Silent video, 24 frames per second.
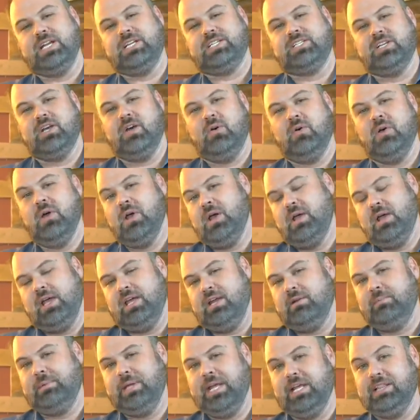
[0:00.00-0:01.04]
So
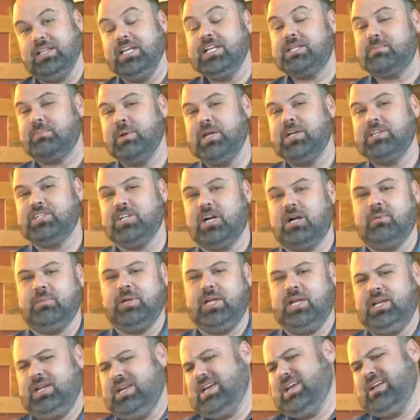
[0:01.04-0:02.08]
it'll be at least me and
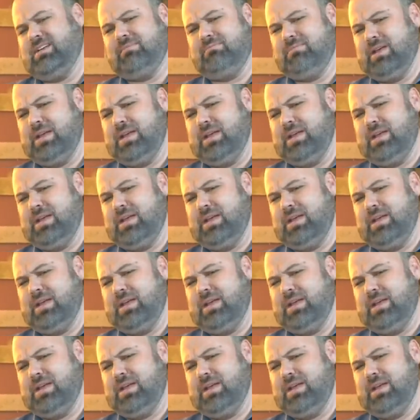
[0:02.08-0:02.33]
Jeremy and